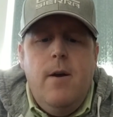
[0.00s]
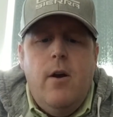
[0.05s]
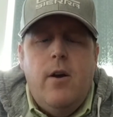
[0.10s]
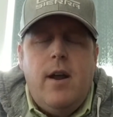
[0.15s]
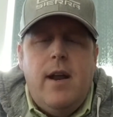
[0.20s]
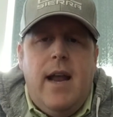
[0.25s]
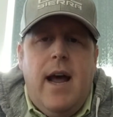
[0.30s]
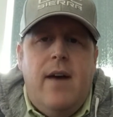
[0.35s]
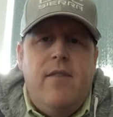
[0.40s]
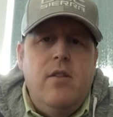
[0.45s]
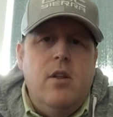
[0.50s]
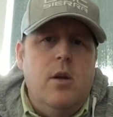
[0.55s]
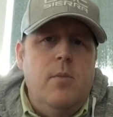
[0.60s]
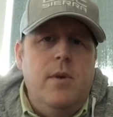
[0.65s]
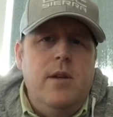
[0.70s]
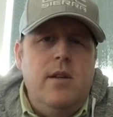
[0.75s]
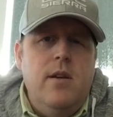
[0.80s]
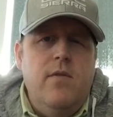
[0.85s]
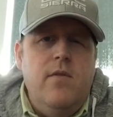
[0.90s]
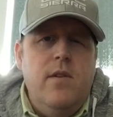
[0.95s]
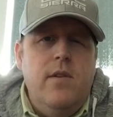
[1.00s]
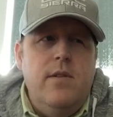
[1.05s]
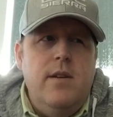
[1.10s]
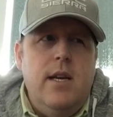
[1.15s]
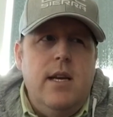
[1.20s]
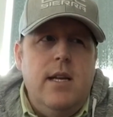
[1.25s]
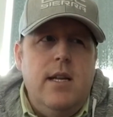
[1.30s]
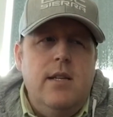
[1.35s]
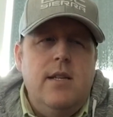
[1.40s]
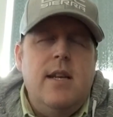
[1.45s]
are going to have a little bit different
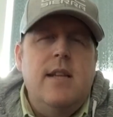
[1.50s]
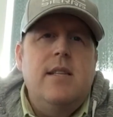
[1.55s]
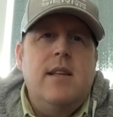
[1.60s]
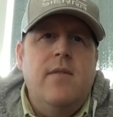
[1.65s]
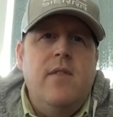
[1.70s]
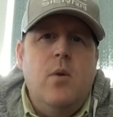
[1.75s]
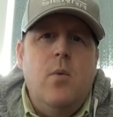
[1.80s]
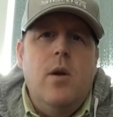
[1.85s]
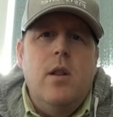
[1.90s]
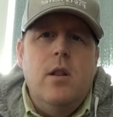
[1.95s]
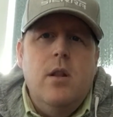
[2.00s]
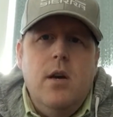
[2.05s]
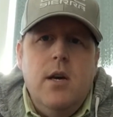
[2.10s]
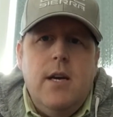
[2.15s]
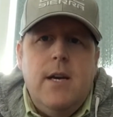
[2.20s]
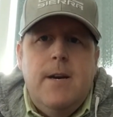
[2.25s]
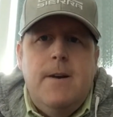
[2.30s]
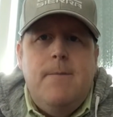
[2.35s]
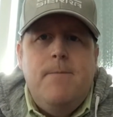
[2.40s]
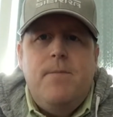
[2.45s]
Z71 look